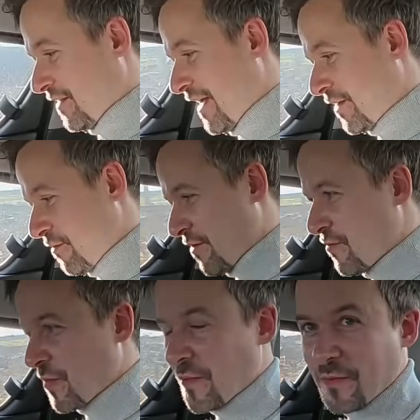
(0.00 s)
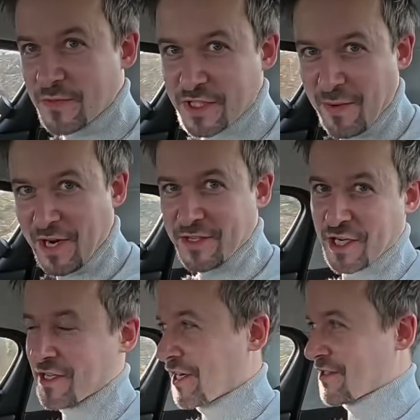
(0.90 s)
Legroom, sat behind
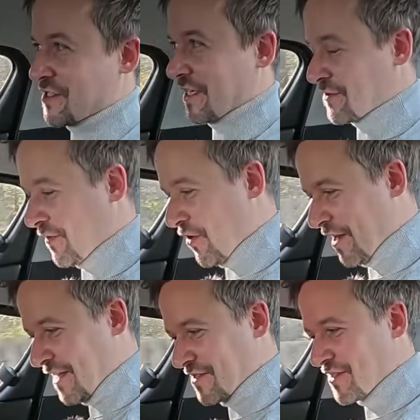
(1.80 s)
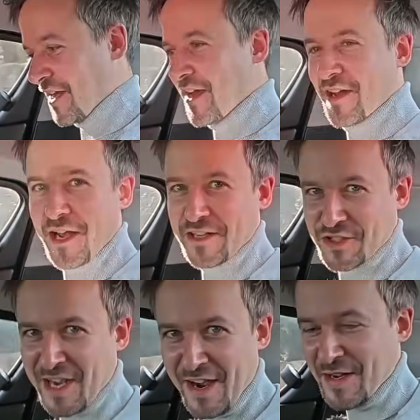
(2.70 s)
JJ at 6 foot, it's
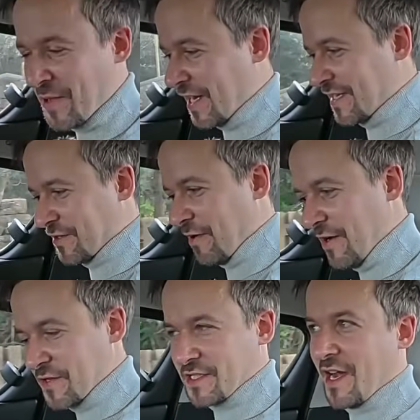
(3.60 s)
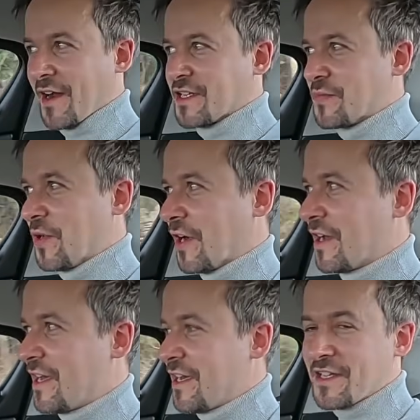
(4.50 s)
tight. My legs are around the sides, but
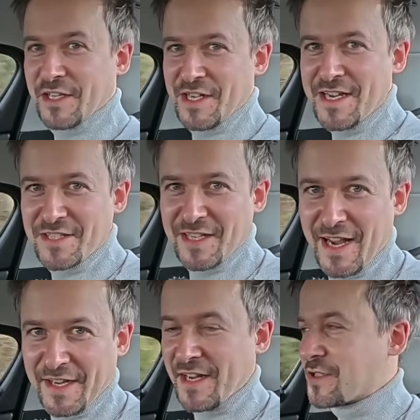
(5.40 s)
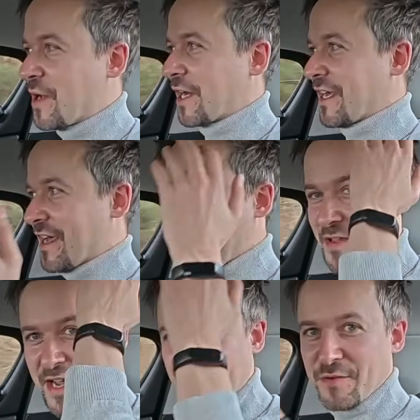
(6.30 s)
you could easily get kids back here,
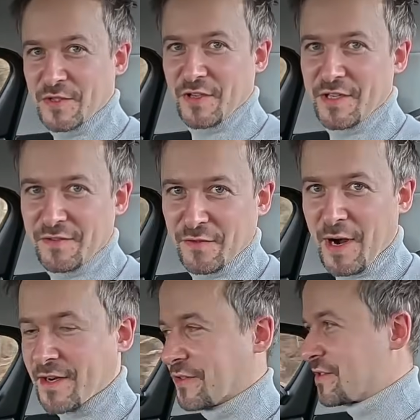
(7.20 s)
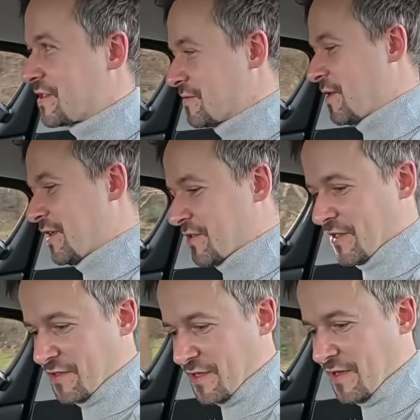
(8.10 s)
and the headroom's good enough for adults as well,
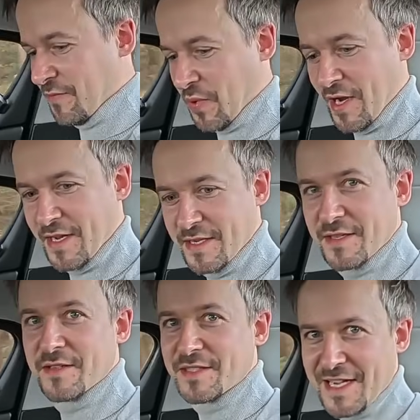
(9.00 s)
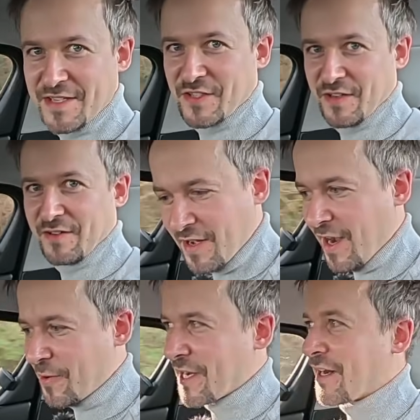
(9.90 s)
so it's pretty decent.
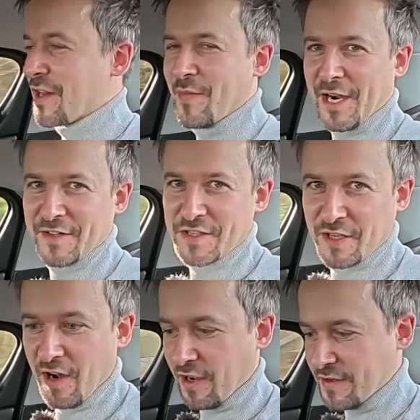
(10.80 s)
I really like the back of this car.